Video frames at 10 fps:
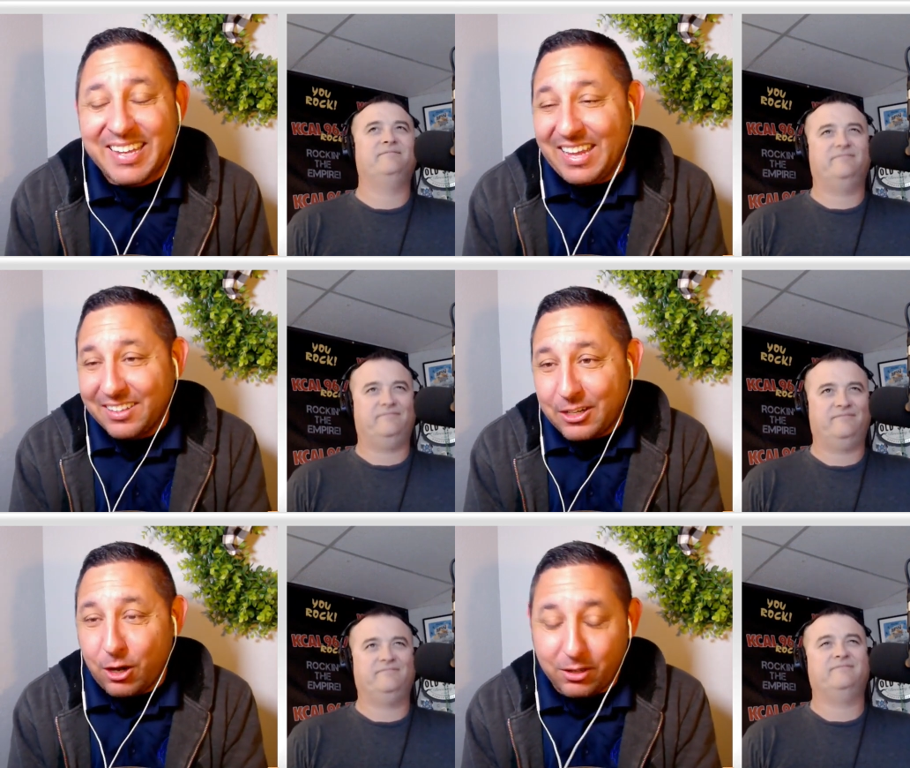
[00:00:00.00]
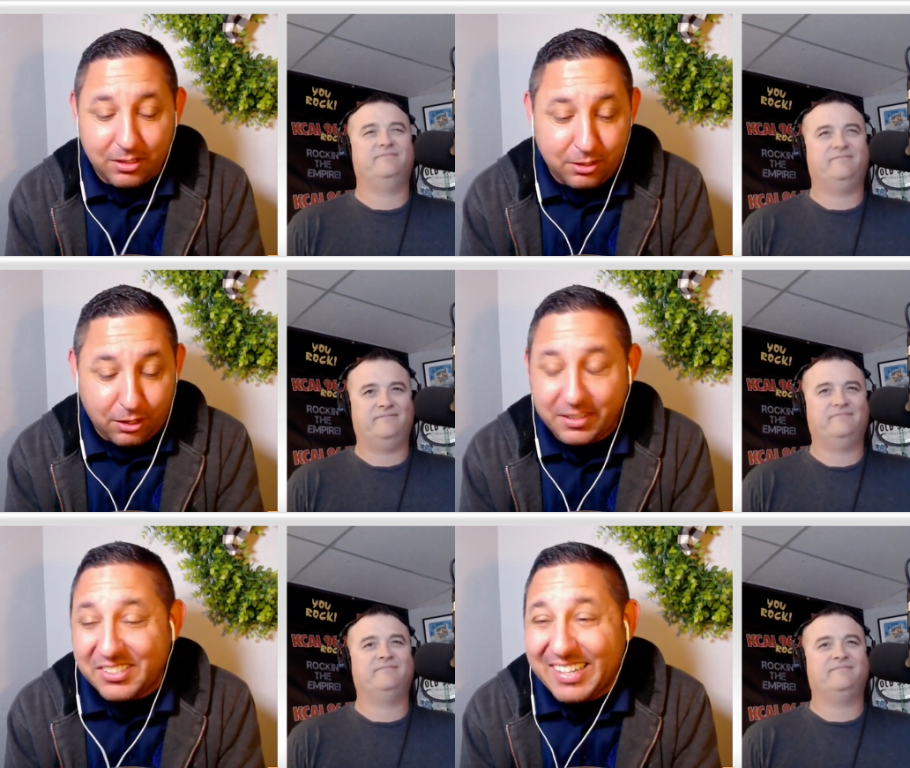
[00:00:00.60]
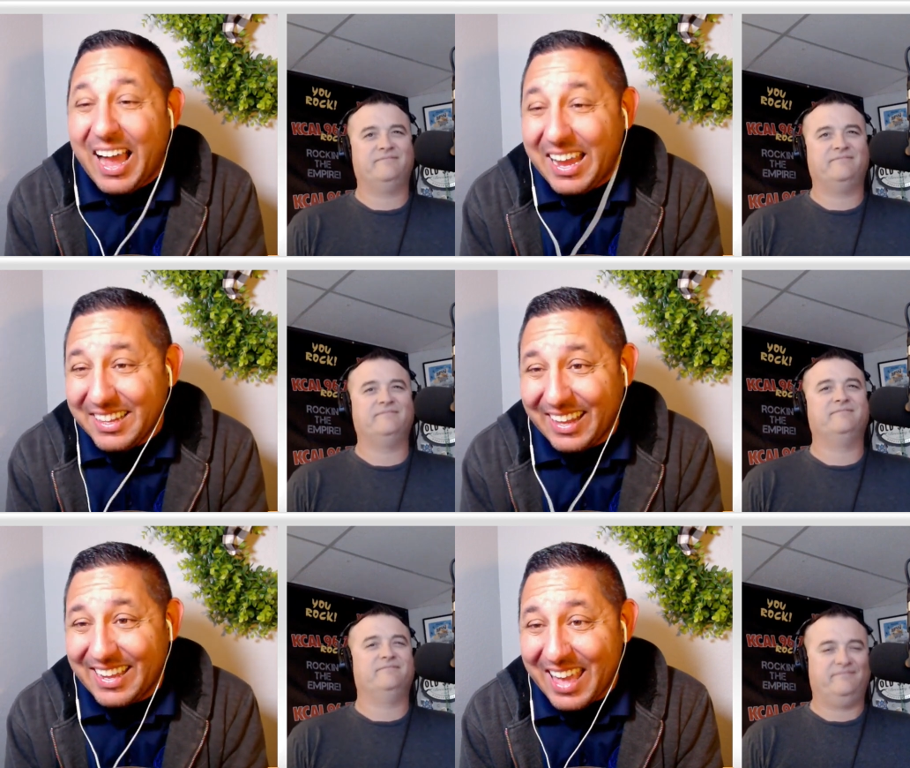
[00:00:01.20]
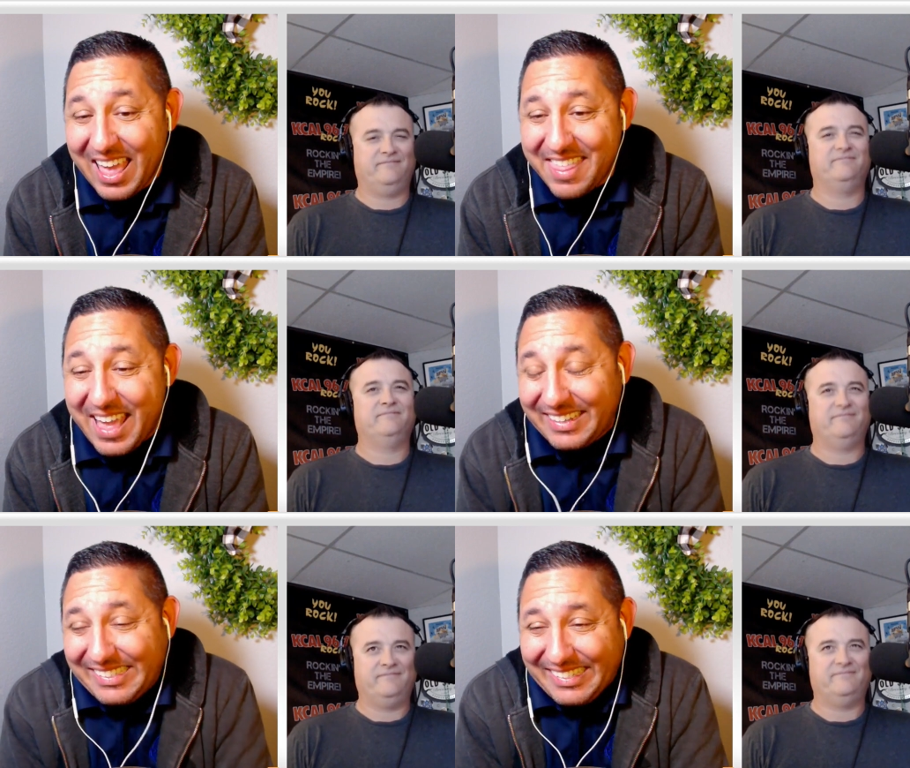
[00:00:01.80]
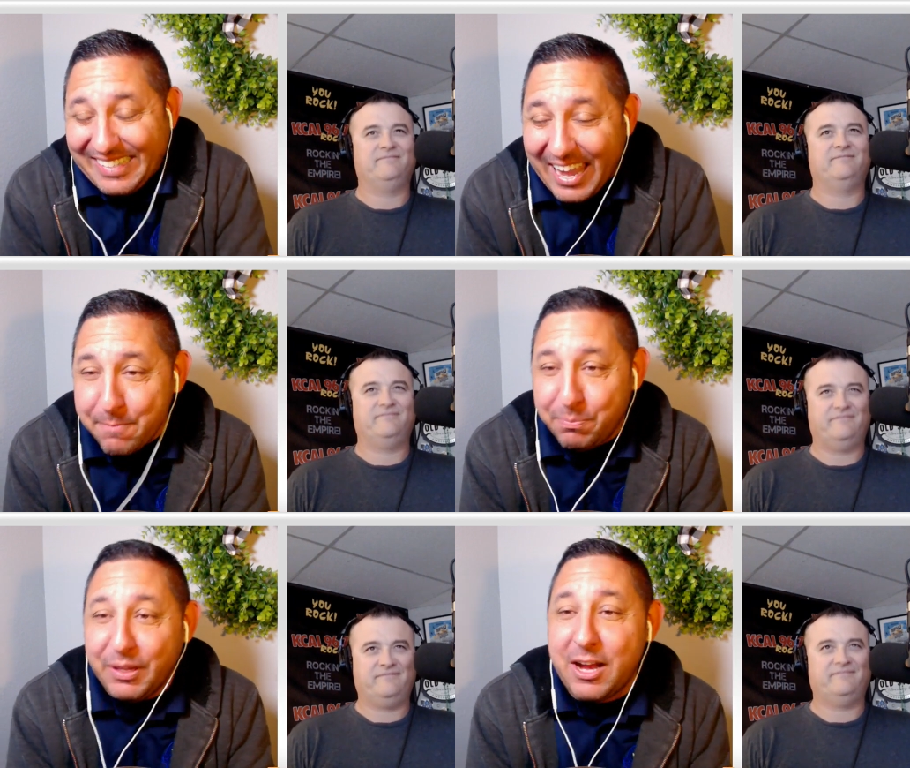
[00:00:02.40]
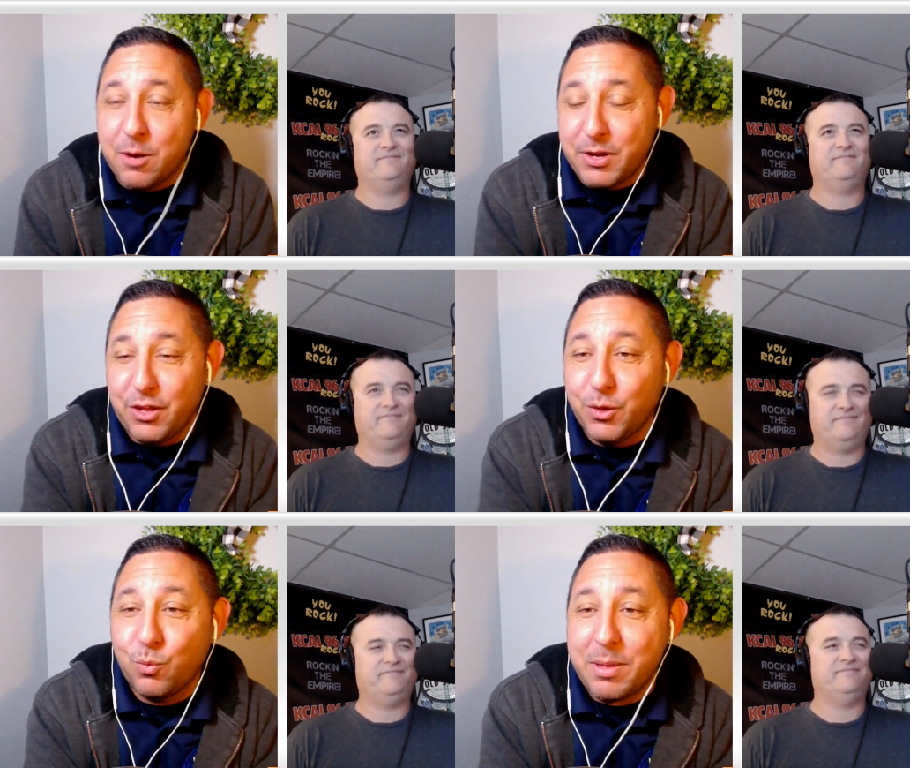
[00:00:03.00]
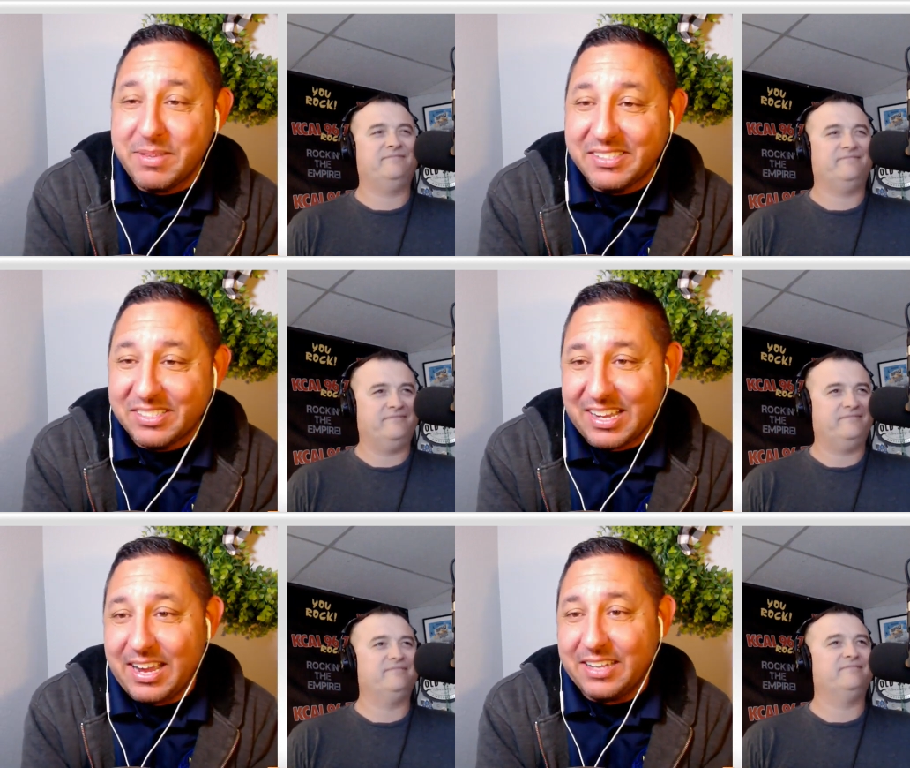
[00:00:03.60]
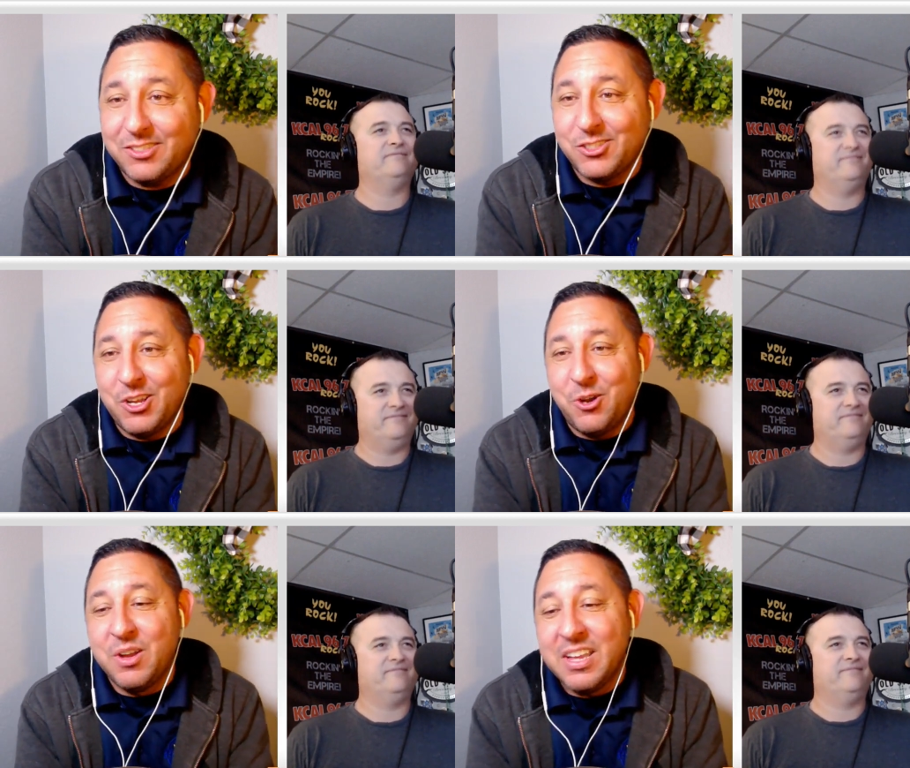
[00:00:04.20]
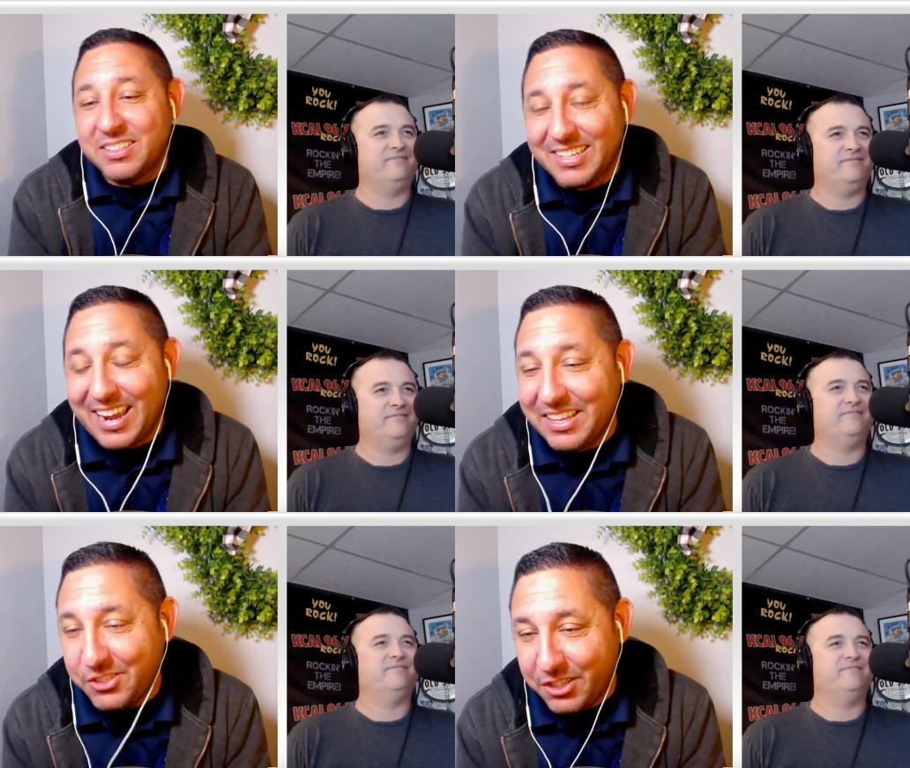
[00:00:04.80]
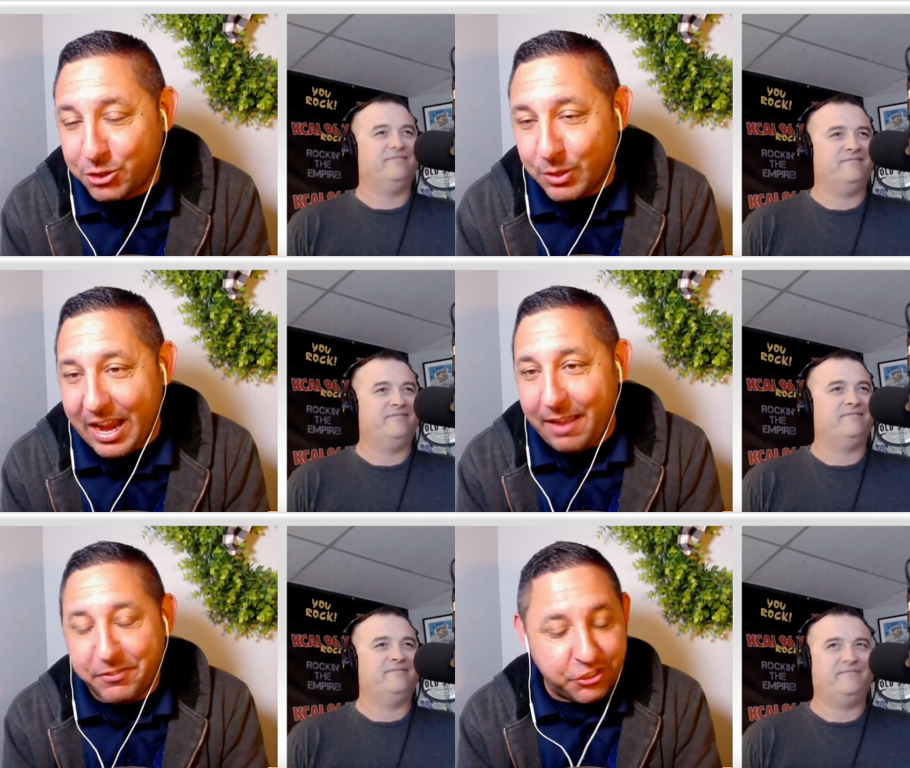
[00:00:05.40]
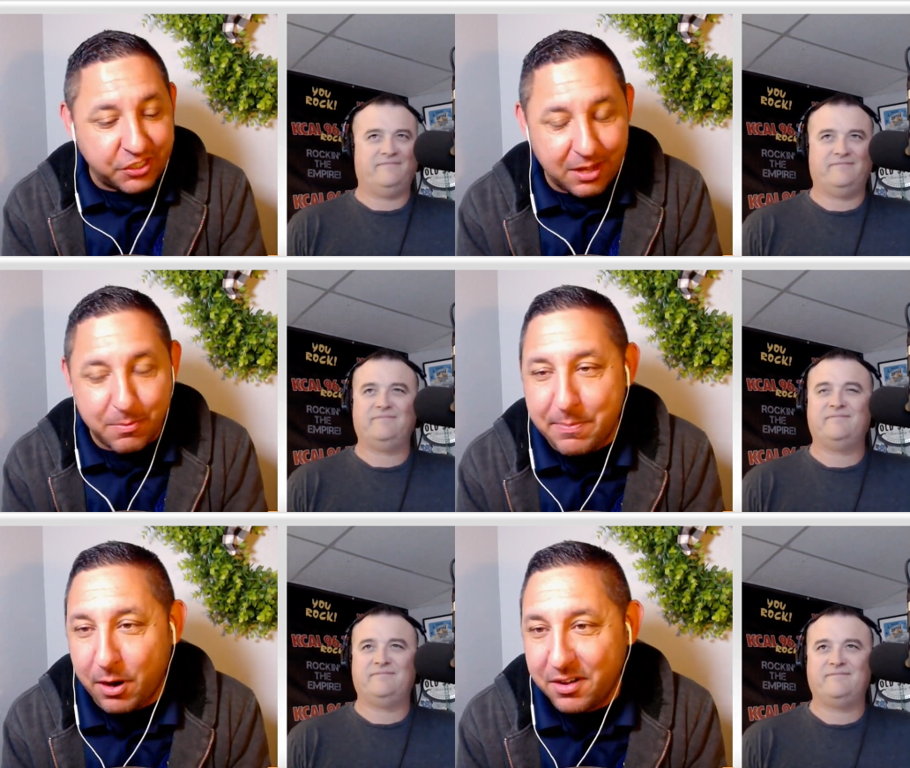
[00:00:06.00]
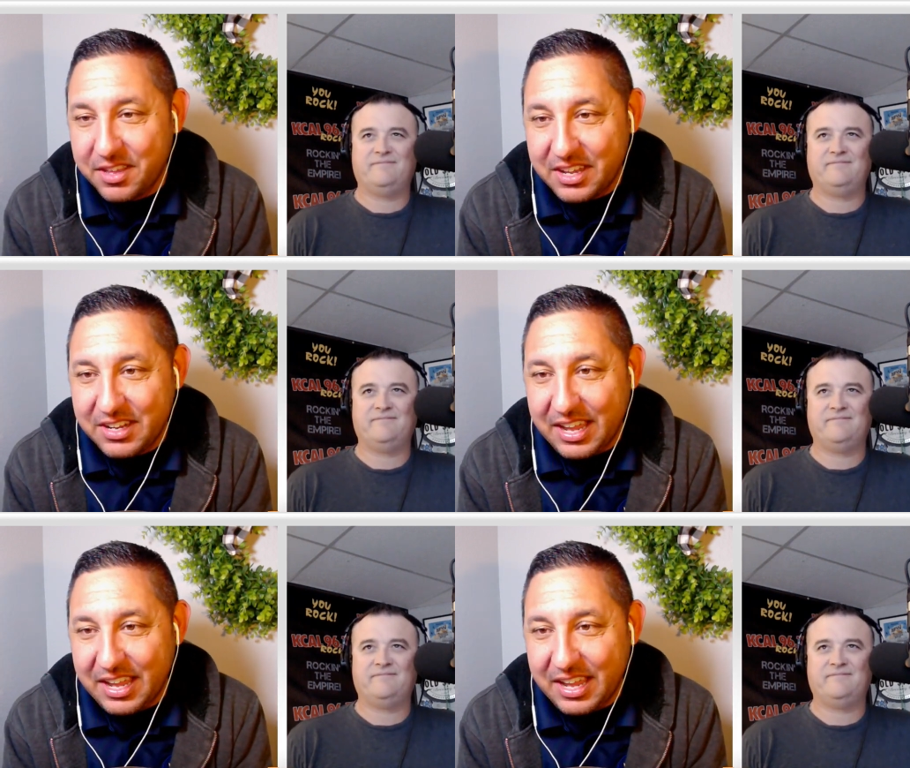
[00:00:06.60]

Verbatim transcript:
Speaker 1: Caitlin Clark is kind of like that same player, but on the women's side. So tonight's the draft. She's going to be part of the